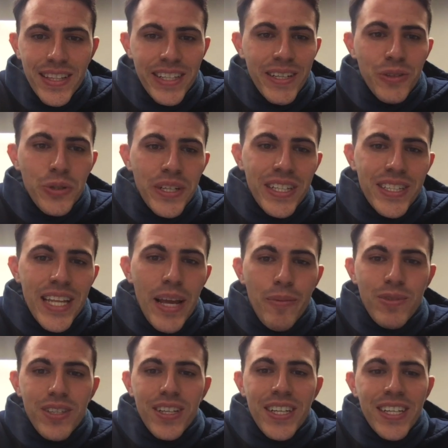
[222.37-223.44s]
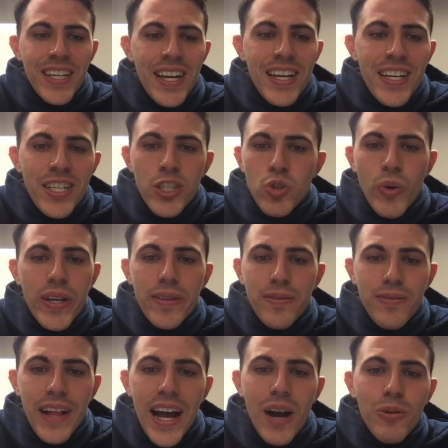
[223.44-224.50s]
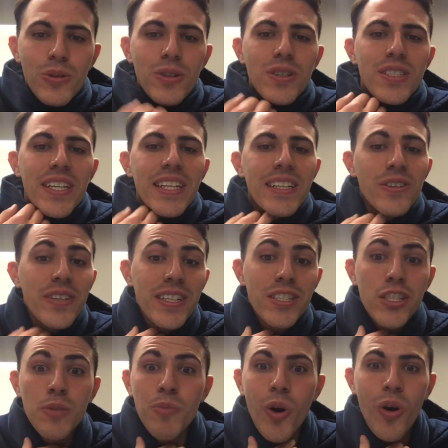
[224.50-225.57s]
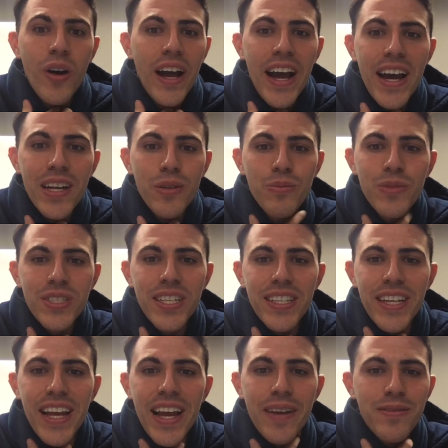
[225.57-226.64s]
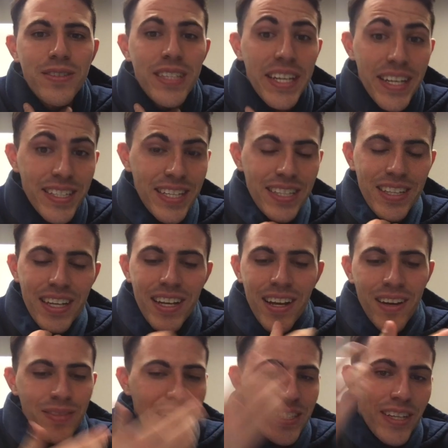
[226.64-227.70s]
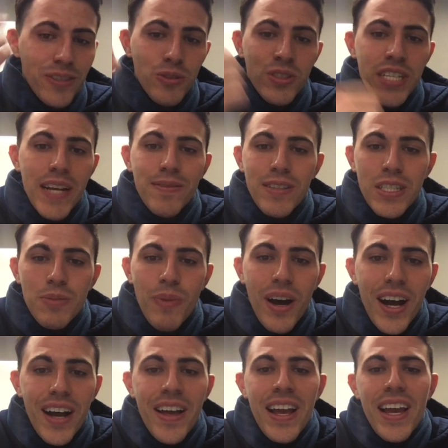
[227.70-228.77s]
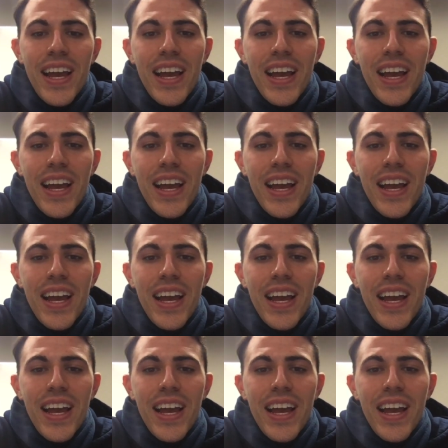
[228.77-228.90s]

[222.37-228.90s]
Like, you look at names like Trey Flowers, and they look at Jamal Adams, and they have Diggs at the other safety spot.